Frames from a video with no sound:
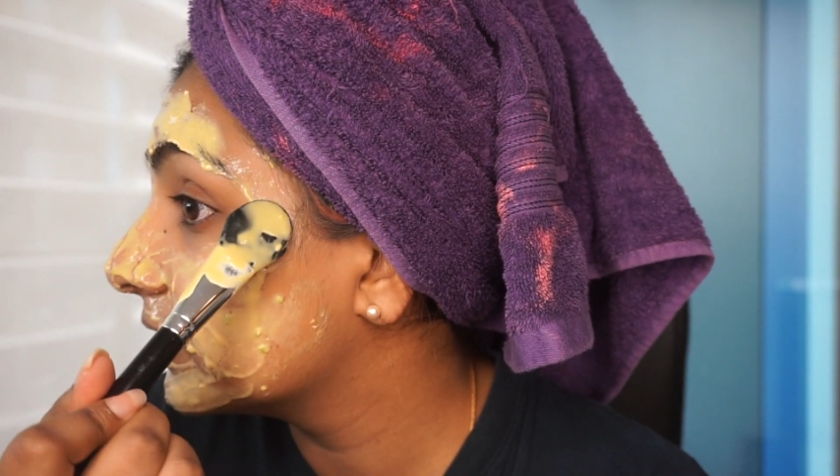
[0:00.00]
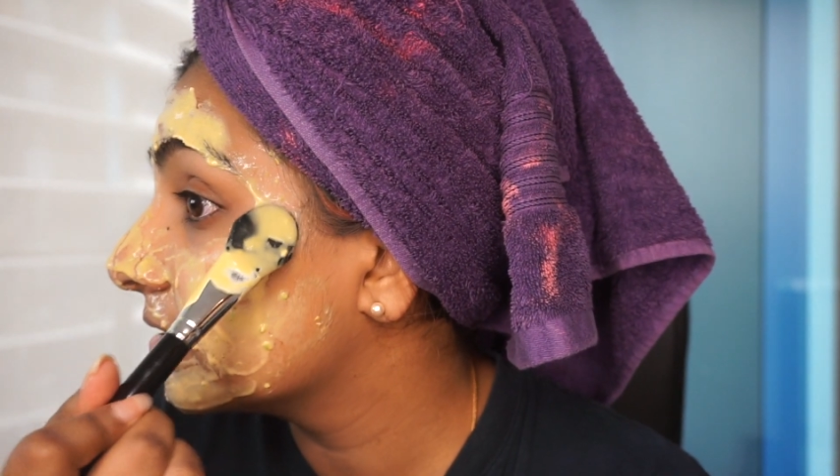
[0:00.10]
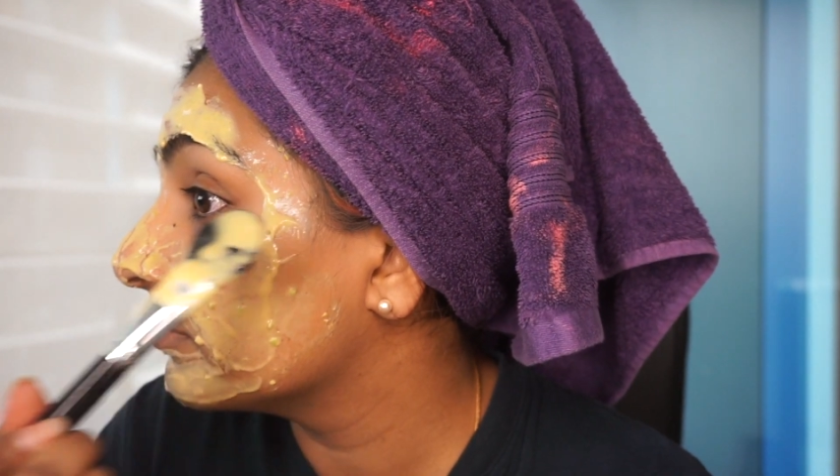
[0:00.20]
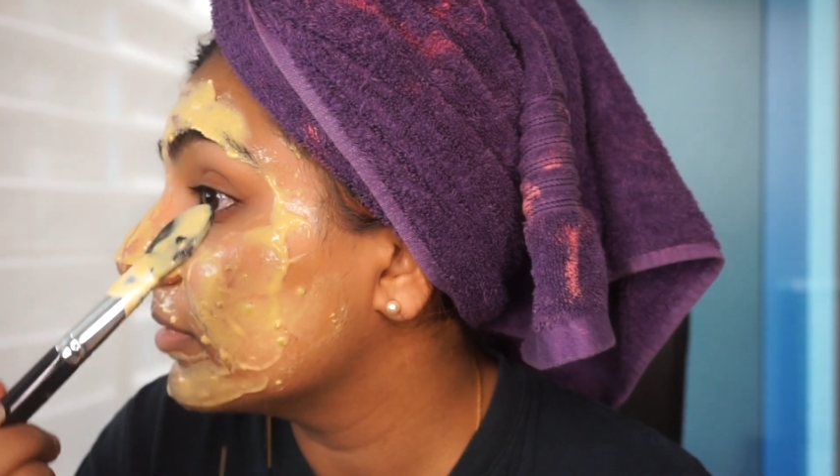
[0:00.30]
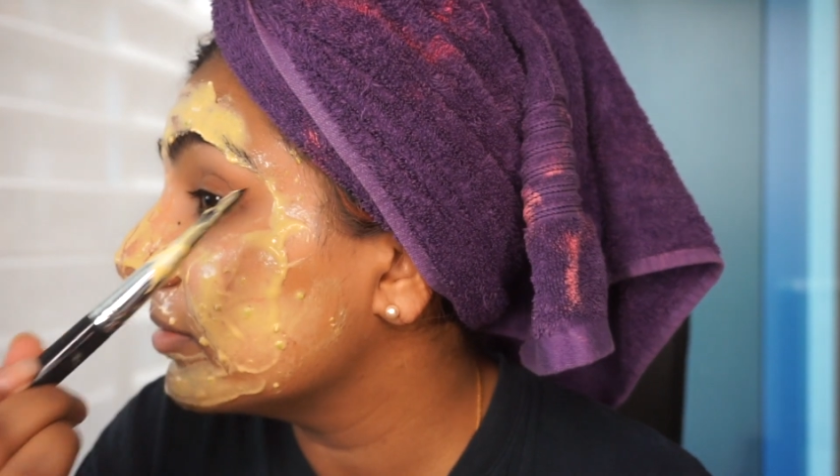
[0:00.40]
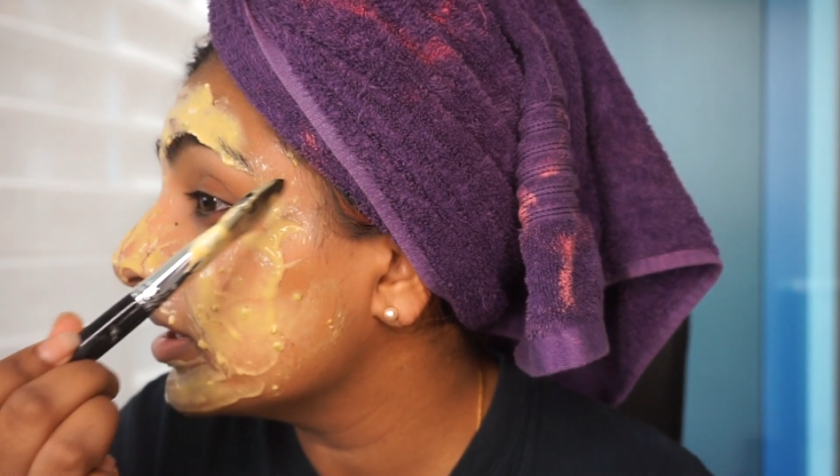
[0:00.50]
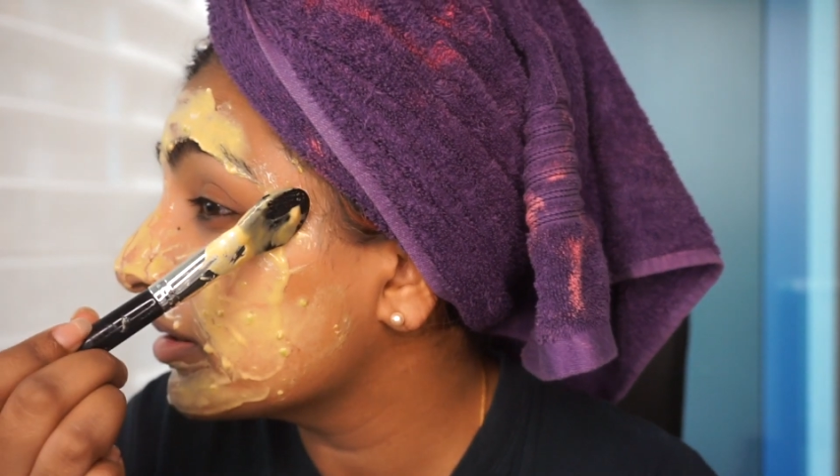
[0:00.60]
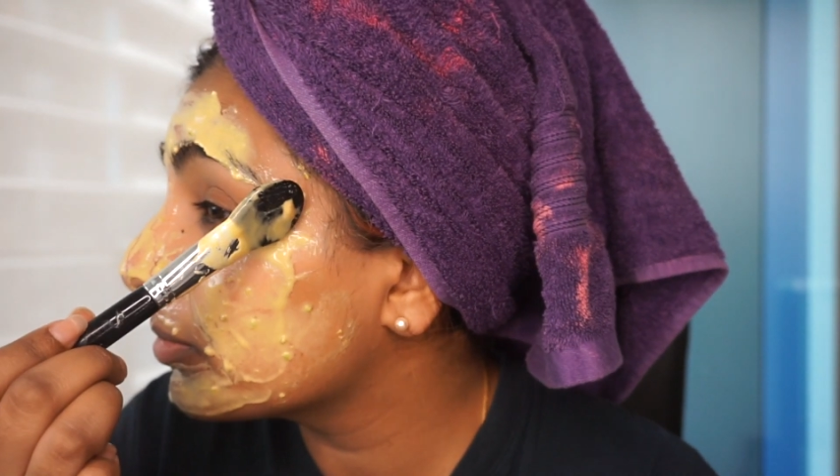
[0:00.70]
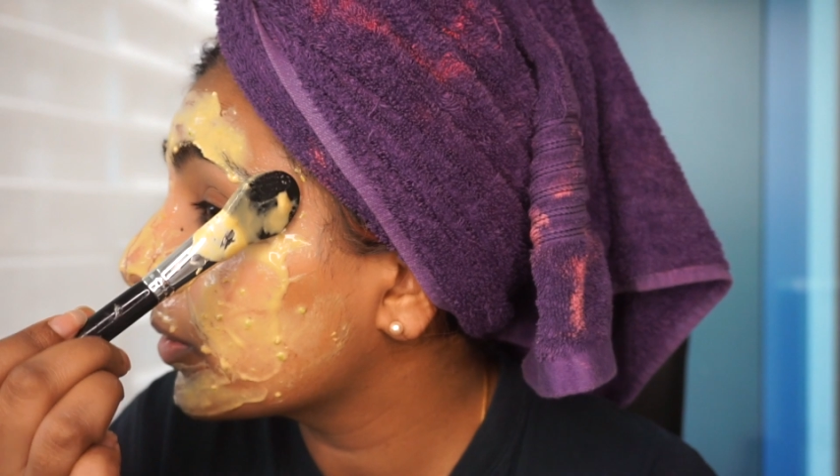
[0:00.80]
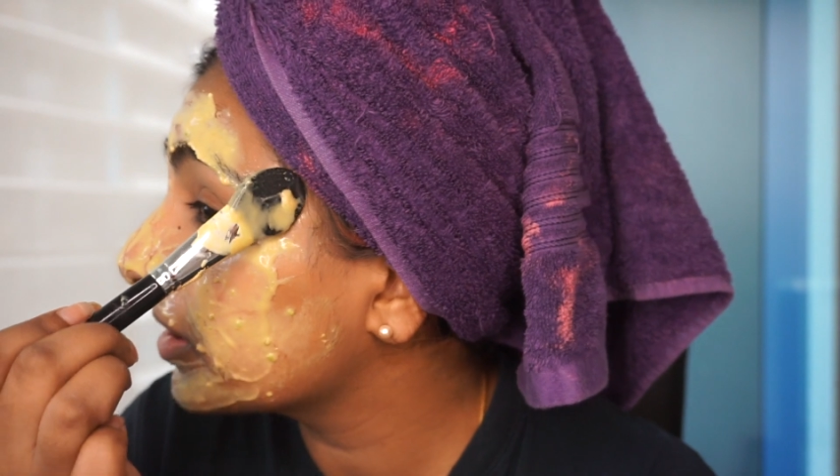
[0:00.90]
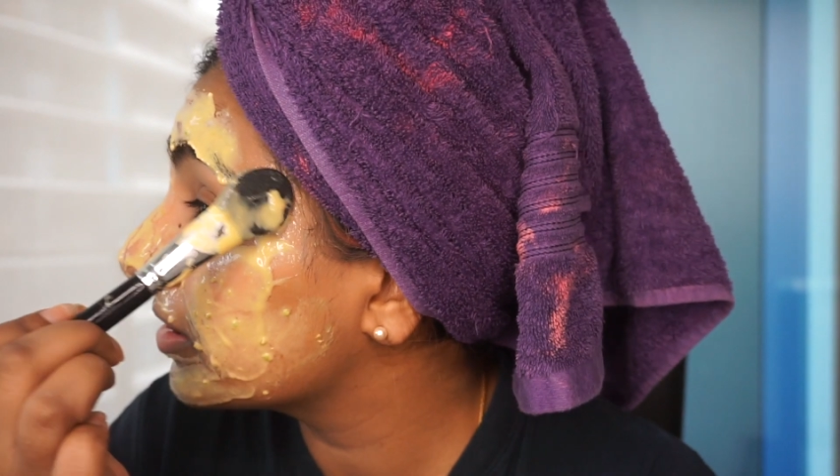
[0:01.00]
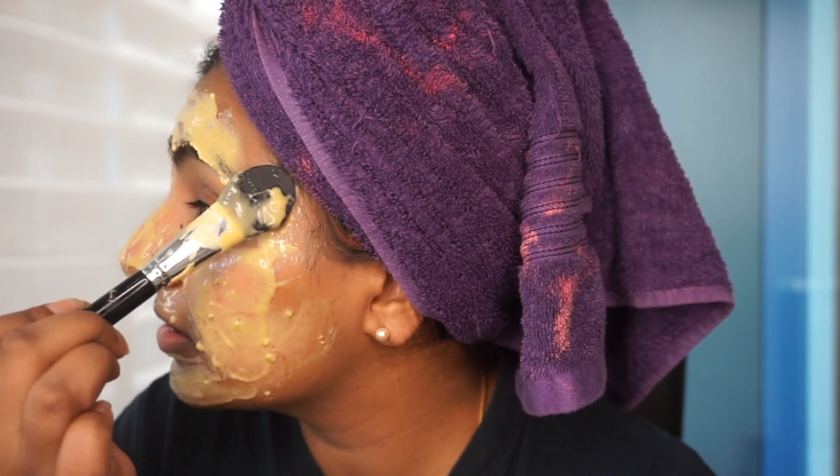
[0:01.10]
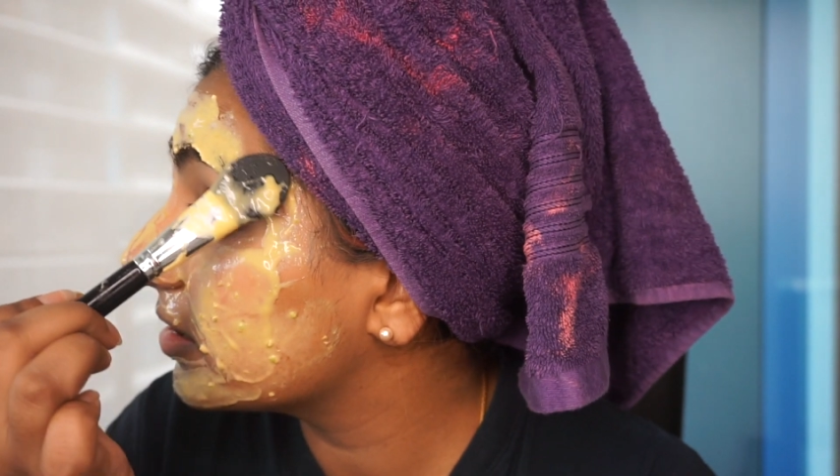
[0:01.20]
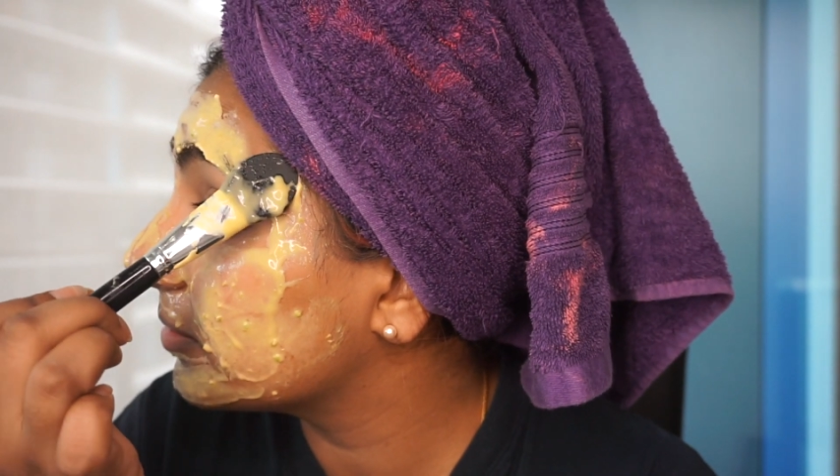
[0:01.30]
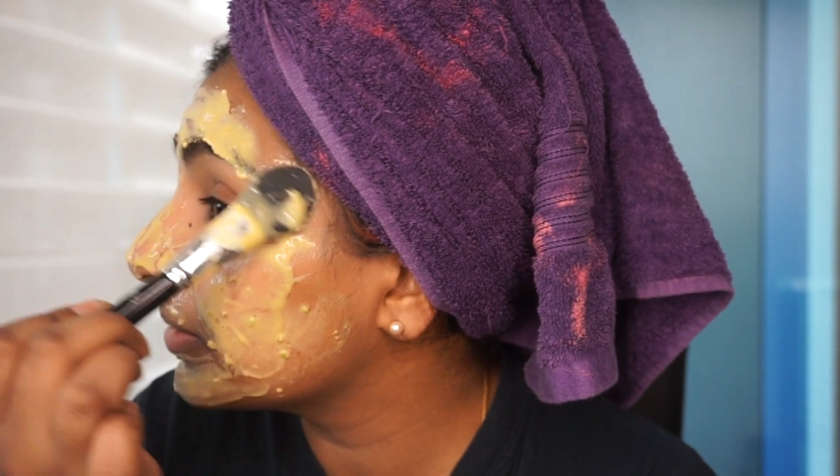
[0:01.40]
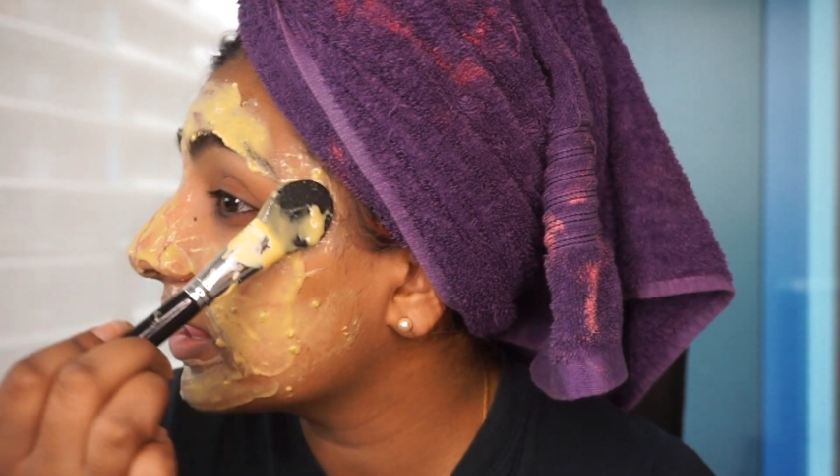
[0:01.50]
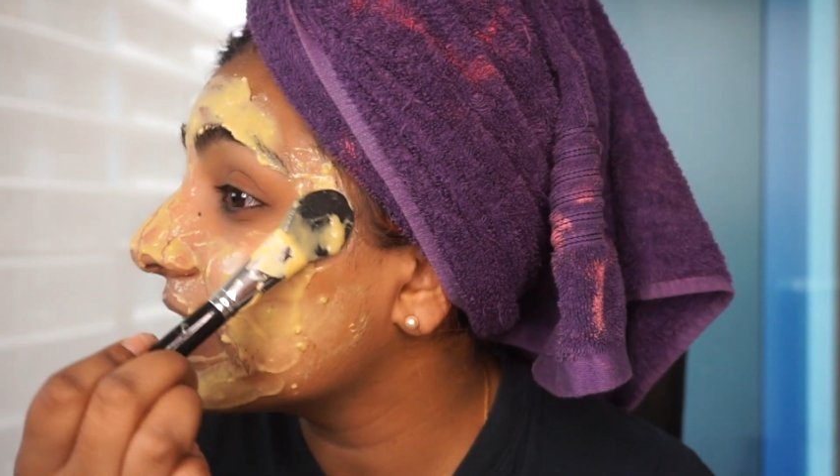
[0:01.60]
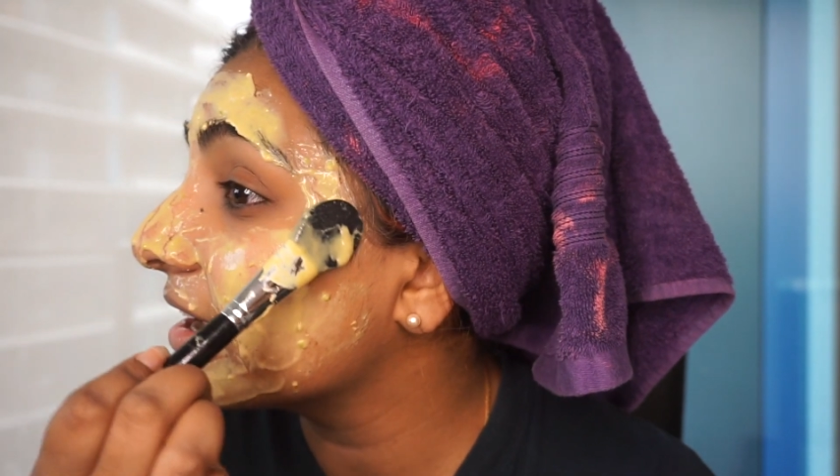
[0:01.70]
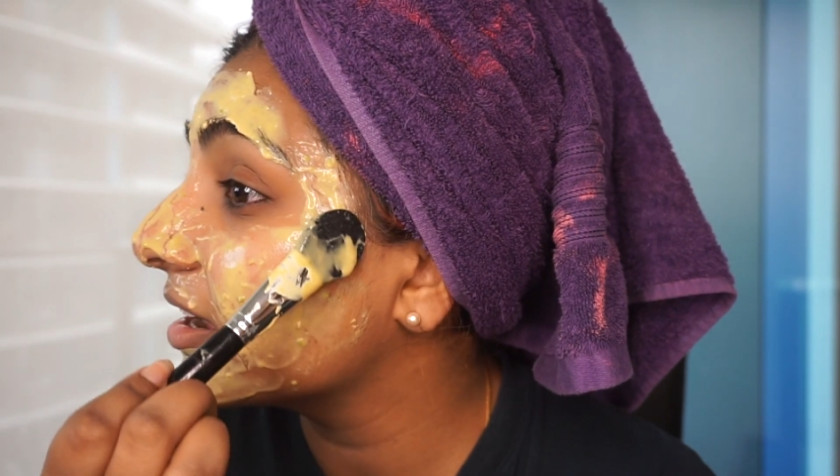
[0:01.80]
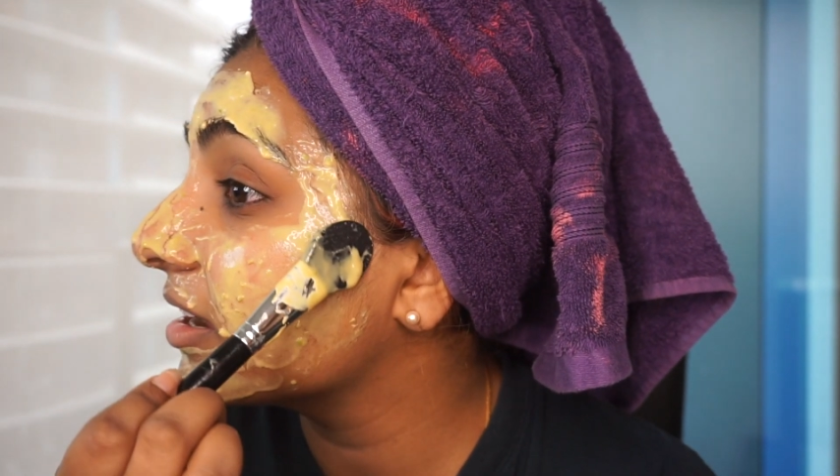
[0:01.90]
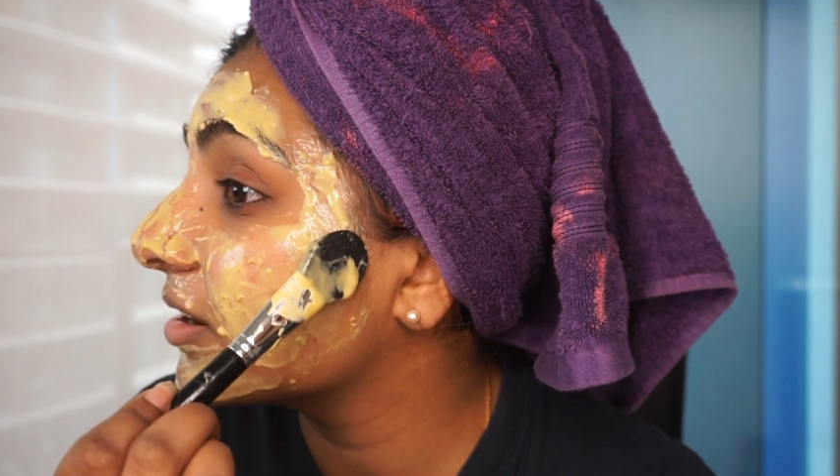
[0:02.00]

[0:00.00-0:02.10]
maybe apply